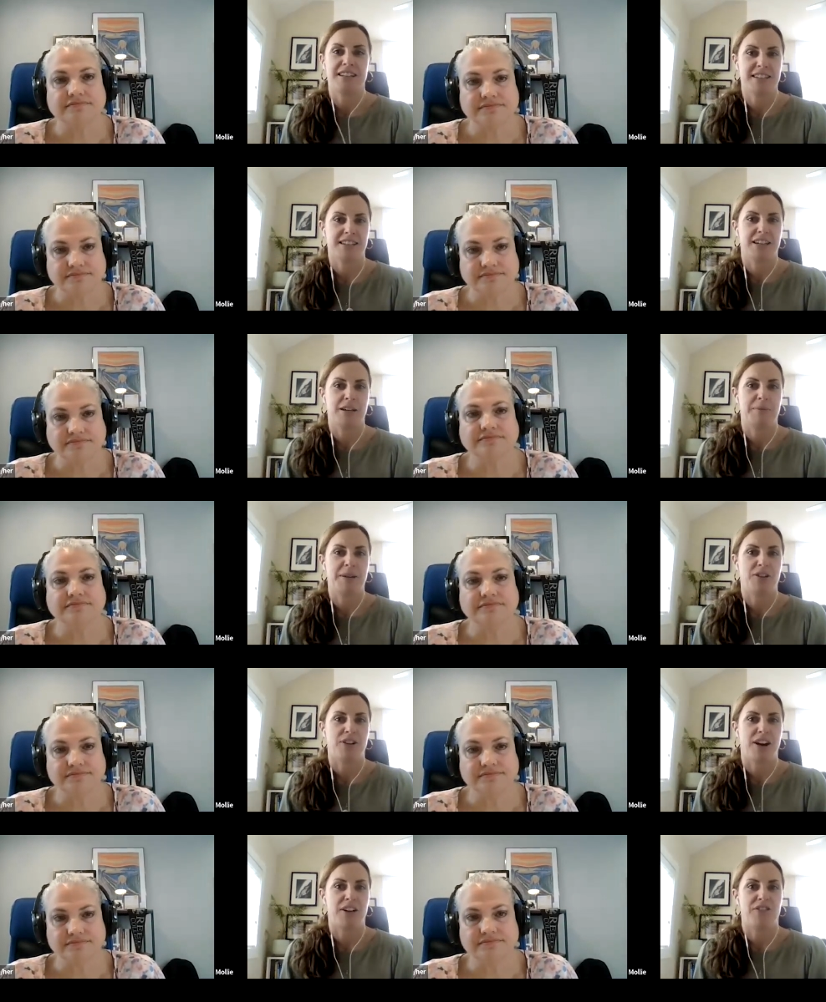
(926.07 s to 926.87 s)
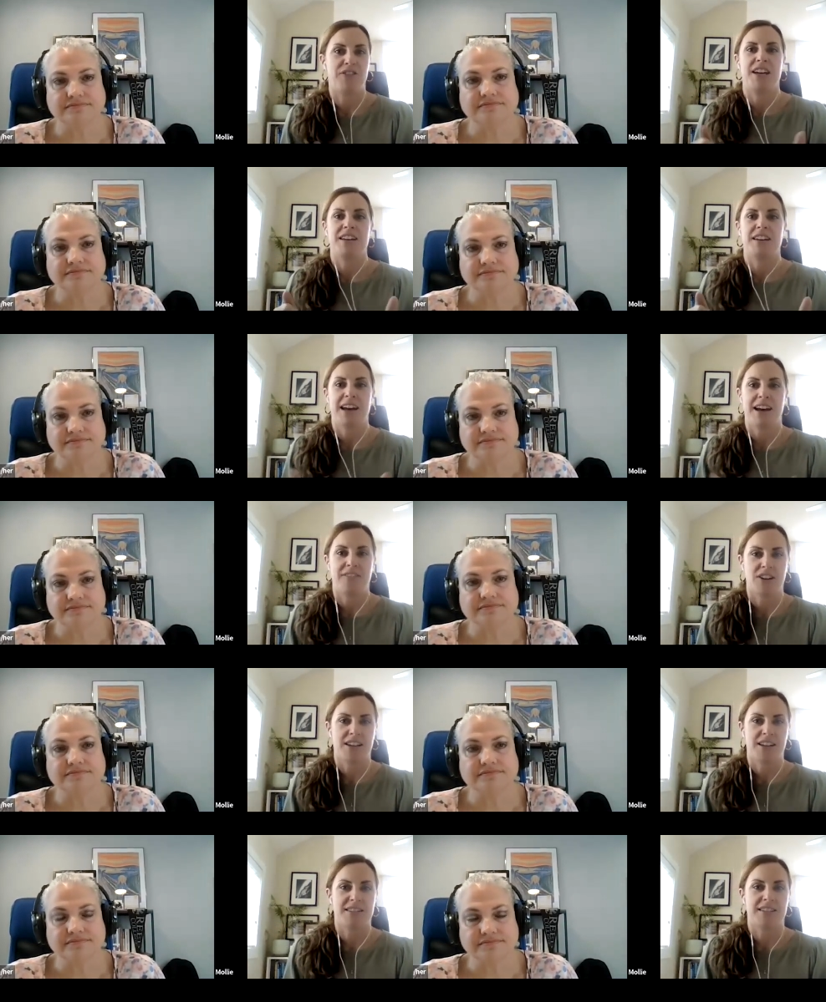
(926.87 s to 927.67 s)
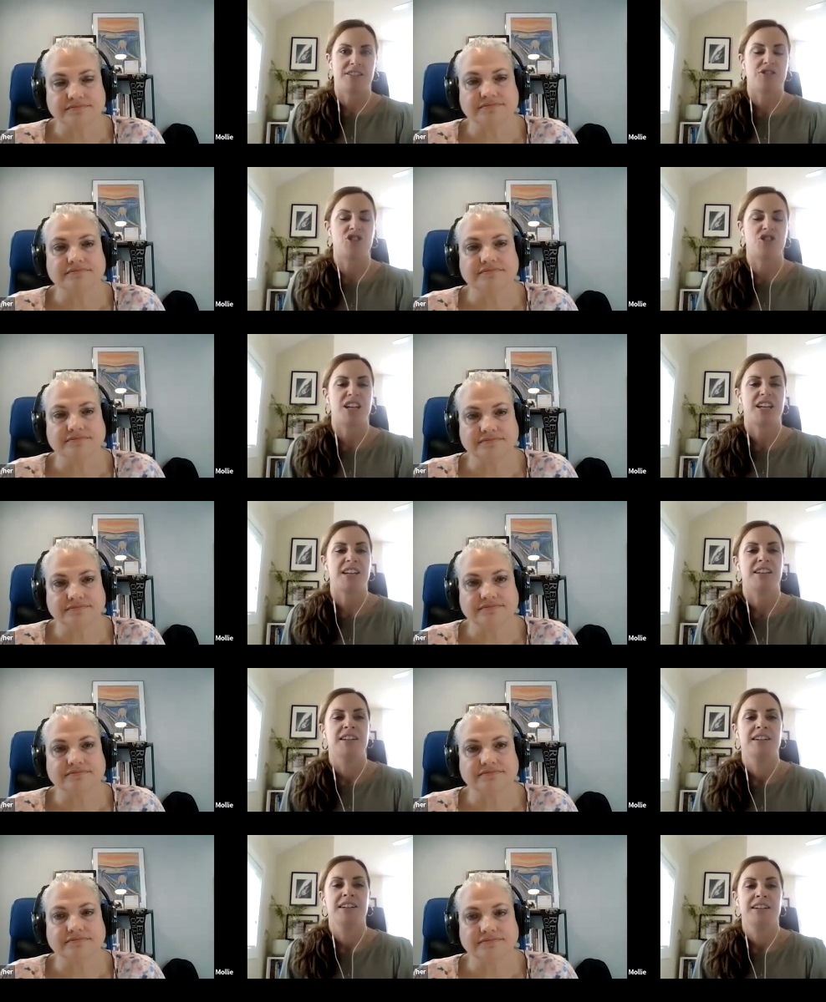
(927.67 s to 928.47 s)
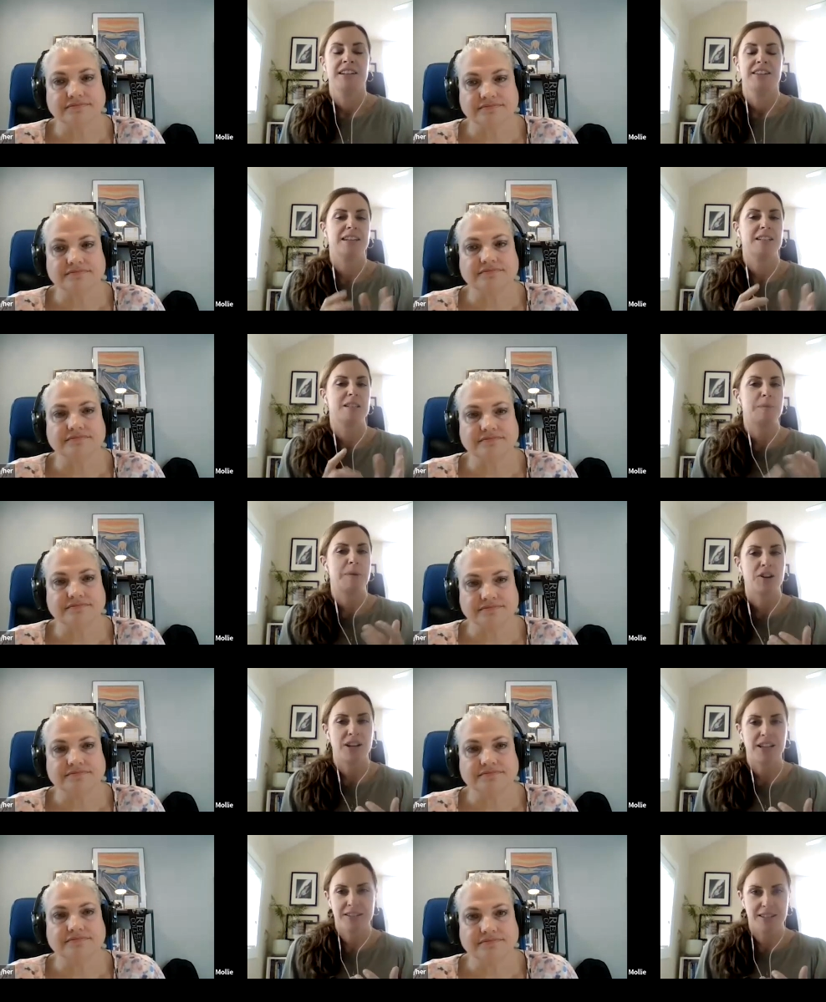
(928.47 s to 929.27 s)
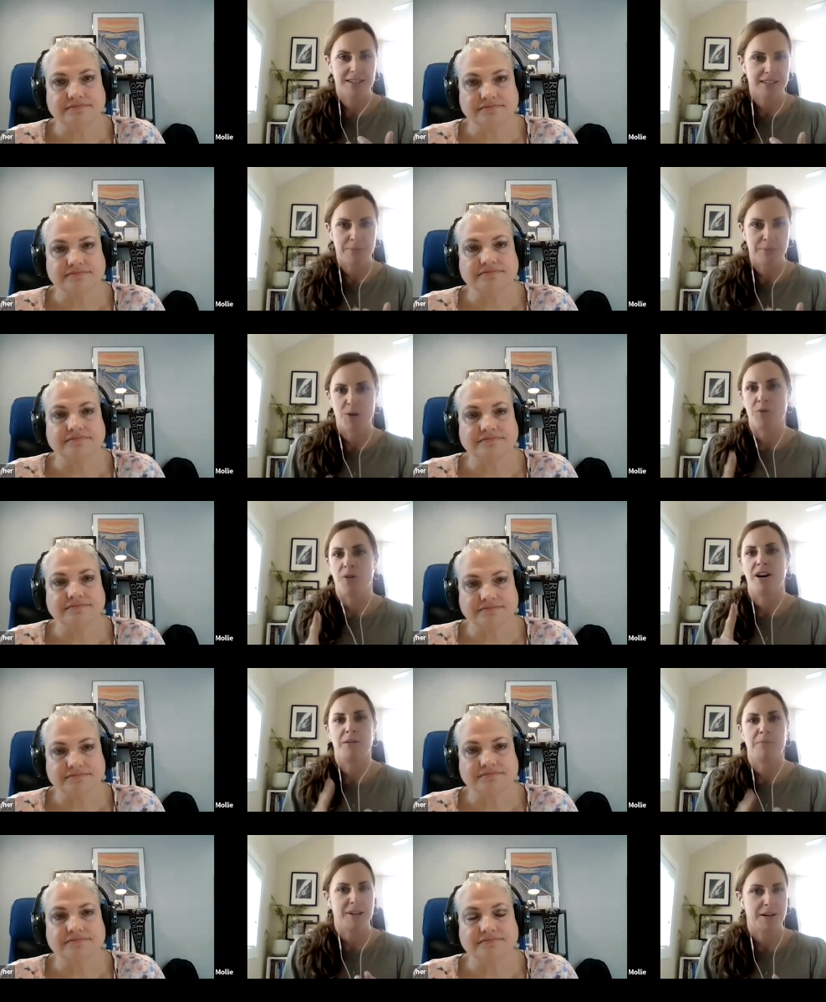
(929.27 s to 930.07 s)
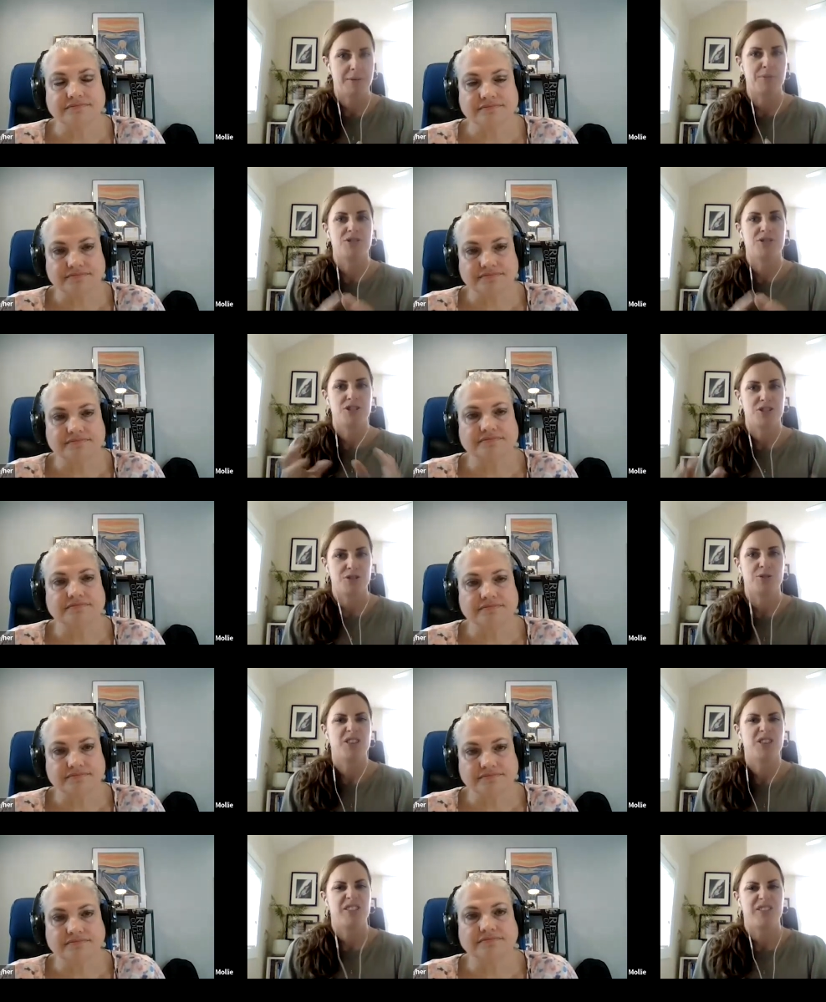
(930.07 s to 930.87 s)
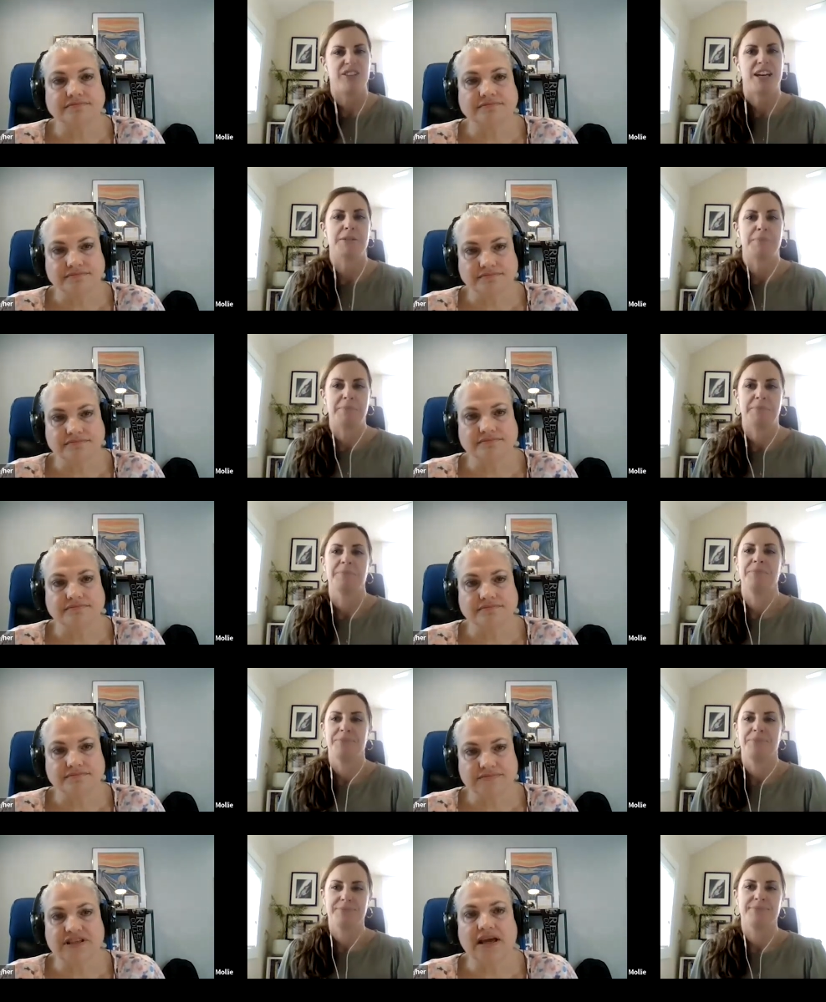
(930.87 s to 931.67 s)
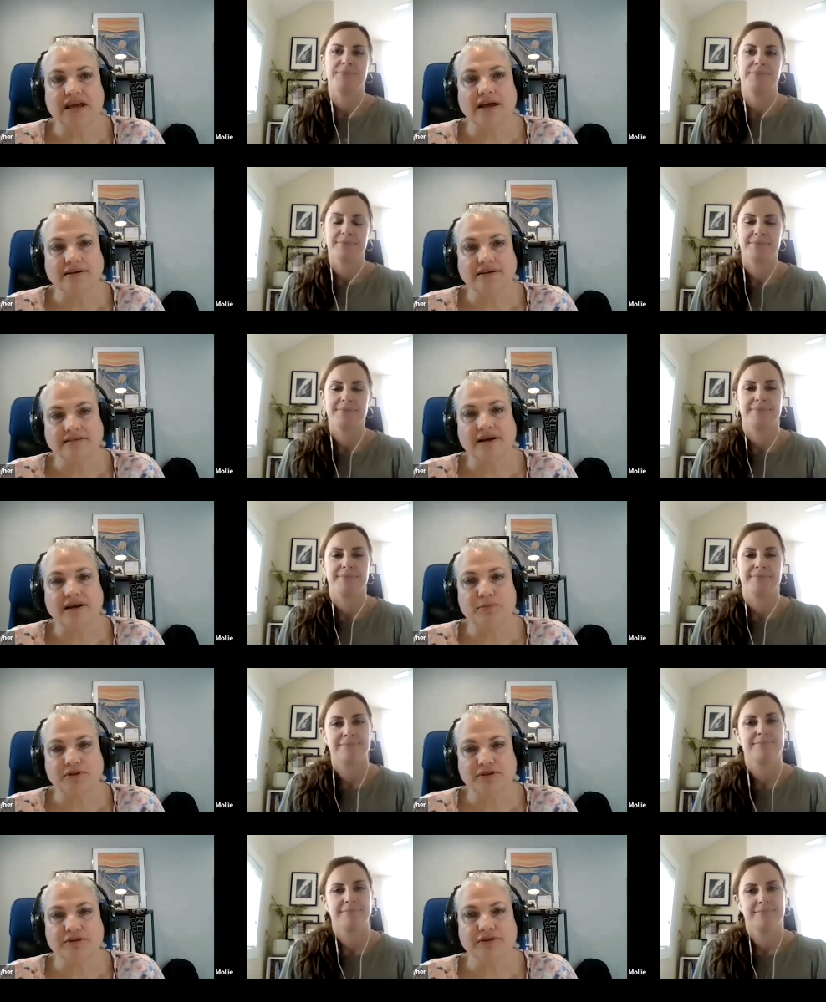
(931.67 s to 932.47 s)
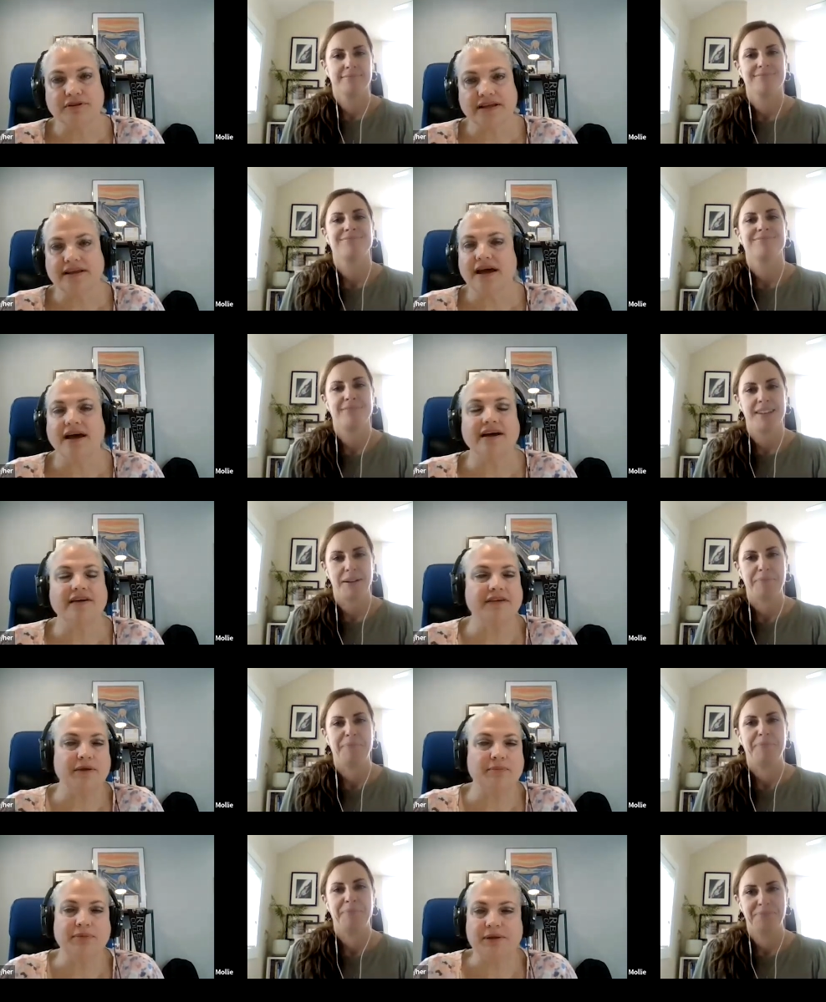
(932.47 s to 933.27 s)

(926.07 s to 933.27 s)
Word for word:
Speaker 1: Is it going to mm-hmm. be a mm-hmm. great fit? Have a nice synergy. The experience is number one, but number two, the fit.
Speaker 2: Yeah, absolutely. Yeah, I've had